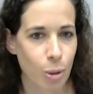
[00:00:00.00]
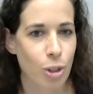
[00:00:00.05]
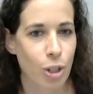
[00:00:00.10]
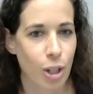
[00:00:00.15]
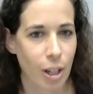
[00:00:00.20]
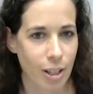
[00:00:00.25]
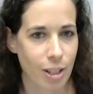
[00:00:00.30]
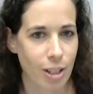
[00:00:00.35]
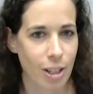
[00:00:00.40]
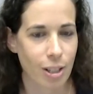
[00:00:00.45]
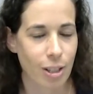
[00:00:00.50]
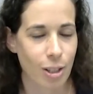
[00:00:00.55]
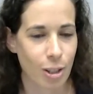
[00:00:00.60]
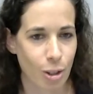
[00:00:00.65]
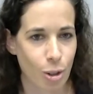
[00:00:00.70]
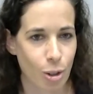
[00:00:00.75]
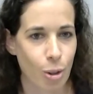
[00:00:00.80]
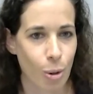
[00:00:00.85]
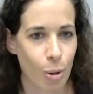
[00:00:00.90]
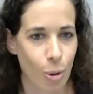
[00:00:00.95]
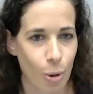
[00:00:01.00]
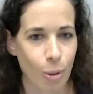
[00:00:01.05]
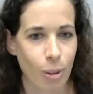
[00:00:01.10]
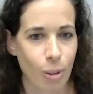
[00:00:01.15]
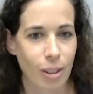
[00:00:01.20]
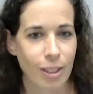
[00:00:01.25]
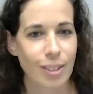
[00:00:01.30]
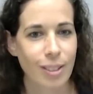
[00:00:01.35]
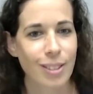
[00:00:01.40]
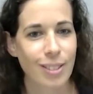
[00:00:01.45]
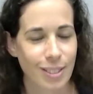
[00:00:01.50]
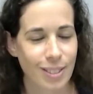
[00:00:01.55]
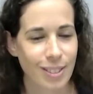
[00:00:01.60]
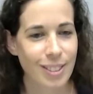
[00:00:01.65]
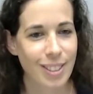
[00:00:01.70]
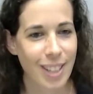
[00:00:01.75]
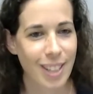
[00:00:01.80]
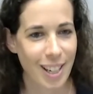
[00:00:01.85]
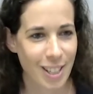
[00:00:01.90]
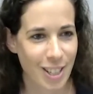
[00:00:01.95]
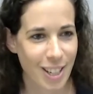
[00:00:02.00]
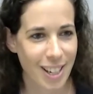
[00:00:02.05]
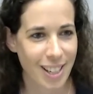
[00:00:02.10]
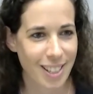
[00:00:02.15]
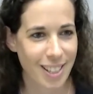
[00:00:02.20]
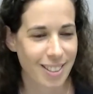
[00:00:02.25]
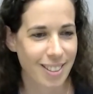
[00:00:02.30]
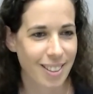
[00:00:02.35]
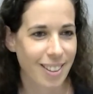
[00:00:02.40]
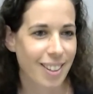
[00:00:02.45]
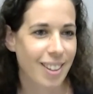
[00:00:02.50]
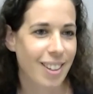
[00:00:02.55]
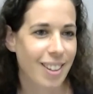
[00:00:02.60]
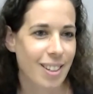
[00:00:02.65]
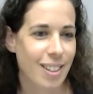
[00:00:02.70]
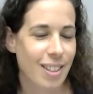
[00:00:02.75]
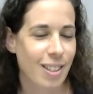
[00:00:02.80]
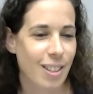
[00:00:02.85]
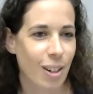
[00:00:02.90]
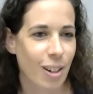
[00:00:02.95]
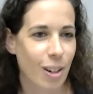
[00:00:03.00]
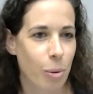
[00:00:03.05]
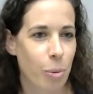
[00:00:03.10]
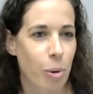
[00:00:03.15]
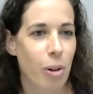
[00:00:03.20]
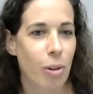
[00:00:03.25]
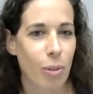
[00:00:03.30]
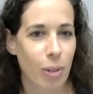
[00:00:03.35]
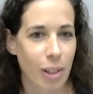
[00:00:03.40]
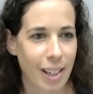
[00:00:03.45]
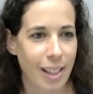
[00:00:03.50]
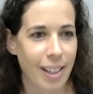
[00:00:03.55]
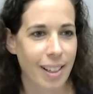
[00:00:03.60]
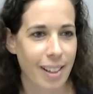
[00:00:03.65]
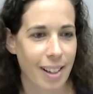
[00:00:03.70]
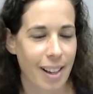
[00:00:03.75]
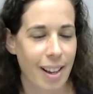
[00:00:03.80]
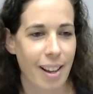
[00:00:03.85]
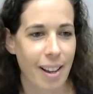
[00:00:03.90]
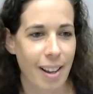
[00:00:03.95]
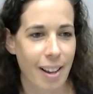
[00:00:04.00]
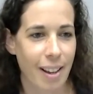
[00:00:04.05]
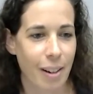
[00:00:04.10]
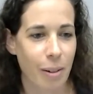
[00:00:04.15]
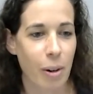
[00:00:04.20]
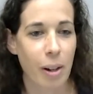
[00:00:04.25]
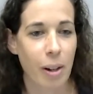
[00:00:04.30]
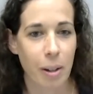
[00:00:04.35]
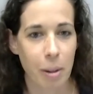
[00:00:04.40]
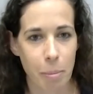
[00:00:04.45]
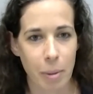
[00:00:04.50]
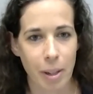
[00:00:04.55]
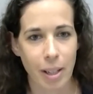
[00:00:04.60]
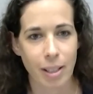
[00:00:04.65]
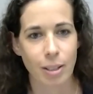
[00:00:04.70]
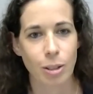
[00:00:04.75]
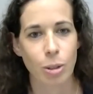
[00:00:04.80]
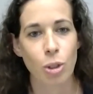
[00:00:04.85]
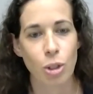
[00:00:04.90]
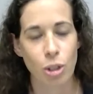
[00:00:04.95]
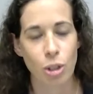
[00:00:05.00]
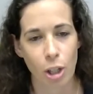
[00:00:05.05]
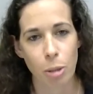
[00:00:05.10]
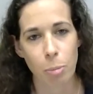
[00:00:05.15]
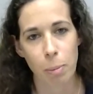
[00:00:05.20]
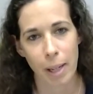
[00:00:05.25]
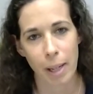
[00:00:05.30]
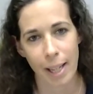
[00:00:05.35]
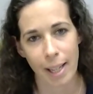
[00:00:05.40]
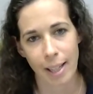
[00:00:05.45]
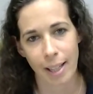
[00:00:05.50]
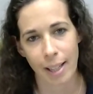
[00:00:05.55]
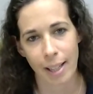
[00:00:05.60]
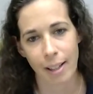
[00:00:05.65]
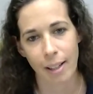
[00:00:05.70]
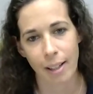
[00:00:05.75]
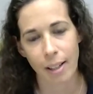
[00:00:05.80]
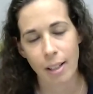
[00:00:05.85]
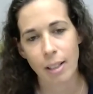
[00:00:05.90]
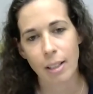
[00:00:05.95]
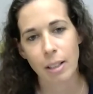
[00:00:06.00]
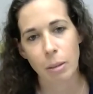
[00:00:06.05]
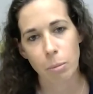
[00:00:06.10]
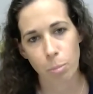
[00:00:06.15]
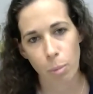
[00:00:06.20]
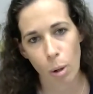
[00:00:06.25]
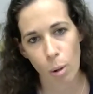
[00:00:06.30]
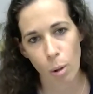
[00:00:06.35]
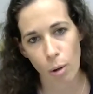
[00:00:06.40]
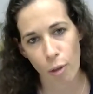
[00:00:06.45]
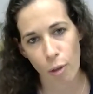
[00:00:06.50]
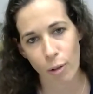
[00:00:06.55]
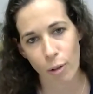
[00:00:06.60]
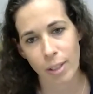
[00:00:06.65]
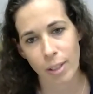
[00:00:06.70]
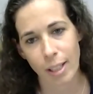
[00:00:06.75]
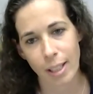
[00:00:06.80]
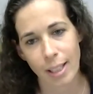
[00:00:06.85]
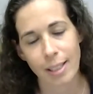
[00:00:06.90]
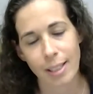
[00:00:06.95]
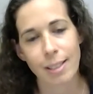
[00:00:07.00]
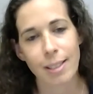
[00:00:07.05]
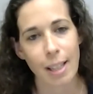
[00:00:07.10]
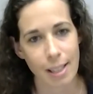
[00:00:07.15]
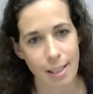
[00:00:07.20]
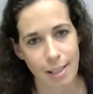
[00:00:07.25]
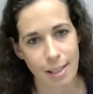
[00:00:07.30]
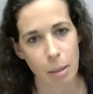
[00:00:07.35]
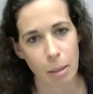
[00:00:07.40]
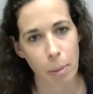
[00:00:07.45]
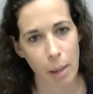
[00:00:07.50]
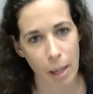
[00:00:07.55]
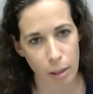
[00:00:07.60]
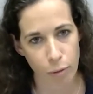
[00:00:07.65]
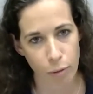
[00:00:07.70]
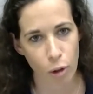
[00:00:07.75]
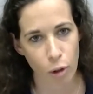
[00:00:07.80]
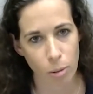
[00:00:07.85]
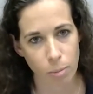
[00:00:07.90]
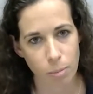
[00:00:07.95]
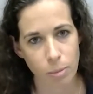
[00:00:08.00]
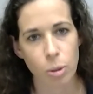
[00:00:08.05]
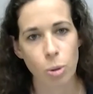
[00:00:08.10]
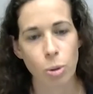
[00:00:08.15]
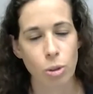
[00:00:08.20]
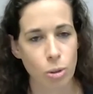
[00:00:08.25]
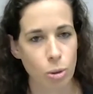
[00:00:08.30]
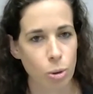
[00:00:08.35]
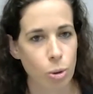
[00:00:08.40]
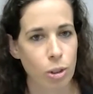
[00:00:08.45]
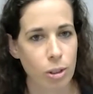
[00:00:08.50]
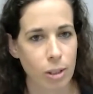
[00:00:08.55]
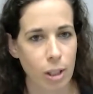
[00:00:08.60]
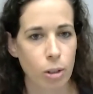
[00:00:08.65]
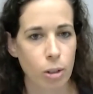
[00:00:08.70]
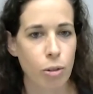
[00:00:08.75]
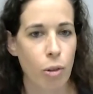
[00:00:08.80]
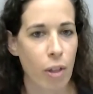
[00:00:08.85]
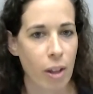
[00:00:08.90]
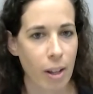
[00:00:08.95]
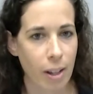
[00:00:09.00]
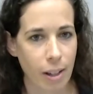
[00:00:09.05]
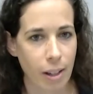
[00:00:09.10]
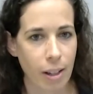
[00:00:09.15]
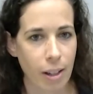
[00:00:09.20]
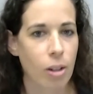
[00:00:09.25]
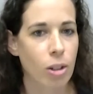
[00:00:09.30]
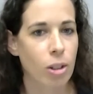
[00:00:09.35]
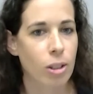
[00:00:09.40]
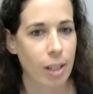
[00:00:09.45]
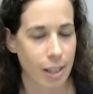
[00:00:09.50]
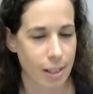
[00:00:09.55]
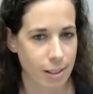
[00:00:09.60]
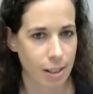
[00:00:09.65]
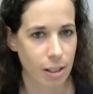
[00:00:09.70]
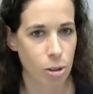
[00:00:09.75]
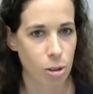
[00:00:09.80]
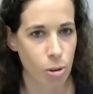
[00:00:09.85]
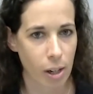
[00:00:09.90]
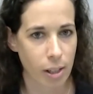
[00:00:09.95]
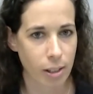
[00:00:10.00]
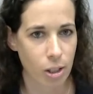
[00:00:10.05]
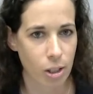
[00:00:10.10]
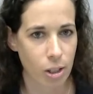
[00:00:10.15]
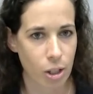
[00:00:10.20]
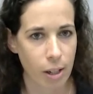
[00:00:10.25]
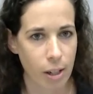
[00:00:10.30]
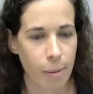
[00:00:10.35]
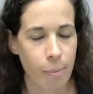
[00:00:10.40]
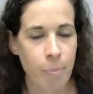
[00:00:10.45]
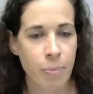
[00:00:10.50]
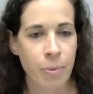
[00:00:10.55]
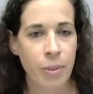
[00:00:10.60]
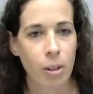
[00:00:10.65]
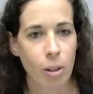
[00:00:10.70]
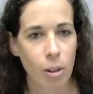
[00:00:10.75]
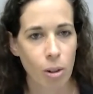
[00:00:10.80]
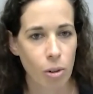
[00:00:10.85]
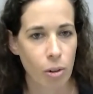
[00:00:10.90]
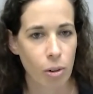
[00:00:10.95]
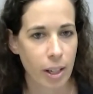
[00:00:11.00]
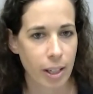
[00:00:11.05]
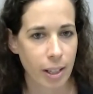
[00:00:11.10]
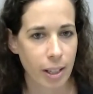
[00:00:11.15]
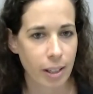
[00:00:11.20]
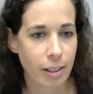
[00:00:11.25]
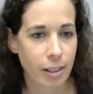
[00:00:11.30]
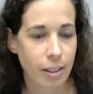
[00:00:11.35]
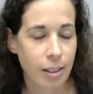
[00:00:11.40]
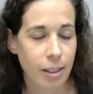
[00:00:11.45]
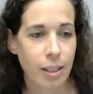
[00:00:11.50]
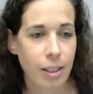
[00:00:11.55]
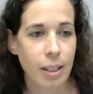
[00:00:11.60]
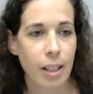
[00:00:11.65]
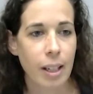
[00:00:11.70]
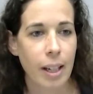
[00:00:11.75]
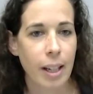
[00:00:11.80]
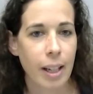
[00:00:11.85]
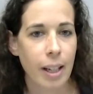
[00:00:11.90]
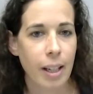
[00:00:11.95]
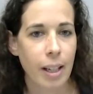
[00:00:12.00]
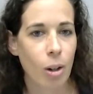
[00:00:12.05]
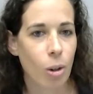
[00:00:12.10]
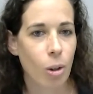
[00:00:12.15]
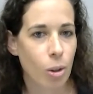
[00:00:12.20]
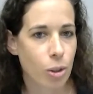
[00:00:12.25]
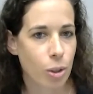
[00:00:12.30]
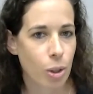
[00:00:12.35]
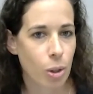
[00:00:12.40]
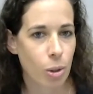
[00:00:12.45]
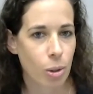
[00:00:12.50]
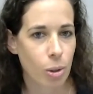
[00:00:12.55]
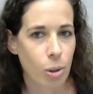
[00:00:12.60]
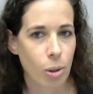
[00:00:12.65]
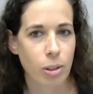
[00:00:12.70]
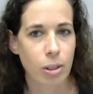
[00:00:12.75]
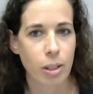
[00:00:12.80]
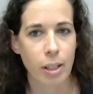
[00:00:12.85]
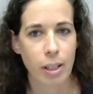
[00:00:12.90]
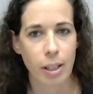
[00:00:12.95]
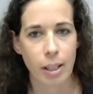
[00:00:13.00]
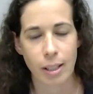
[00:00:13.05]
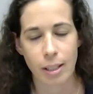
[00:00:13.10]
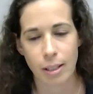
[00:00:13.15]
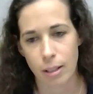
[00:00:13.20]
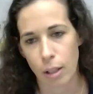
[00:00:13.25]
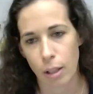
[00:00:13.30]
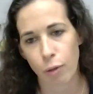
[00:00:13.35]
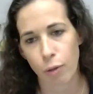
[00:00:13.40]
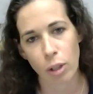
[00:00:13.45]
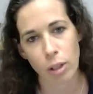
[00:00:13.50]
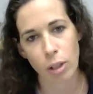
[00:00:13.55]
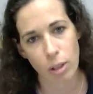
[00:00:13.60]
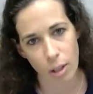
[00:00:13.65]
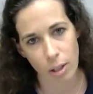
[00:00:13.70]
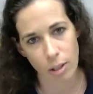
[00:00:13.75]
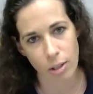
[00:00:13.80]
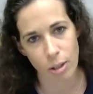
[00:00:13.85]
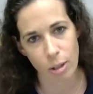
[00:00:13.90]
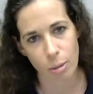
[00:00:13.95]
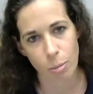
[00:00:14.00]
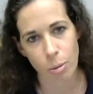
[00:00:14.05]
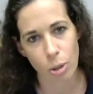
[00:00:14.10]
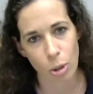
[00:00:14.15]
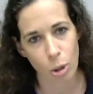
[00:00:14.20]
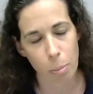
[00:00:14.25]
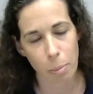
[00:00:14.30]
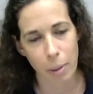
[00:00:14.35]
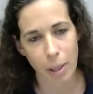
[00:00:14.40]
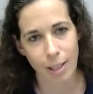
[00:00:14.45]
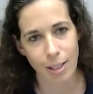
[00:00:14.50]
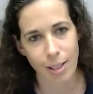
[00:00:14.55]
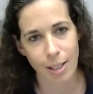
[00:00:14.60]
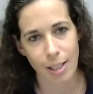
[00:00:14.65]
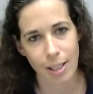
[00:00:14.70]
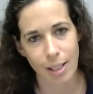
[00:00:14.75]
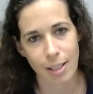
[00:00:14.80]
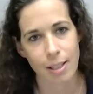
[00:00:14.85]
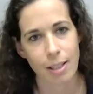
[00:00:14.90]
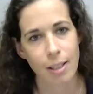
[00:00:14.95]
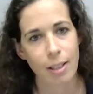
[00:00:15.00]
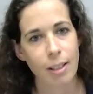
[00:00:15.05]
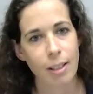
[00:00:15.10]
changes to digest. So we really recommend to start planning both on the testing platform, to start thinking your testing strategy already, and also on the different custom store pages.